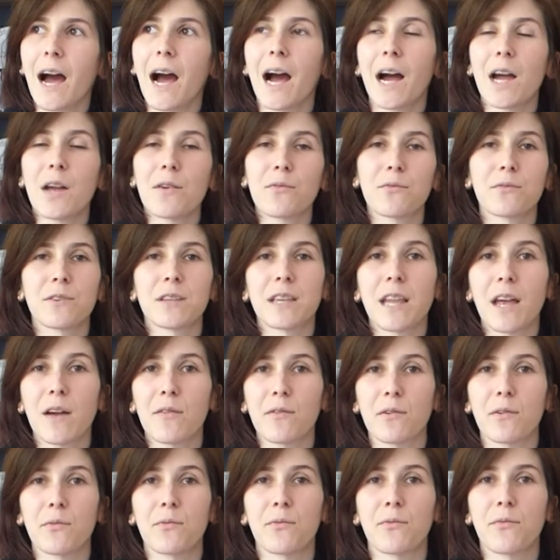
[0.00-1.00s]
I've
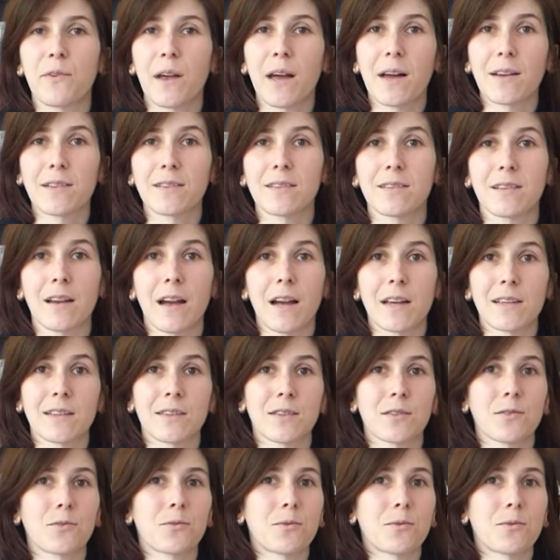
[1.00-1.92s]
never felt as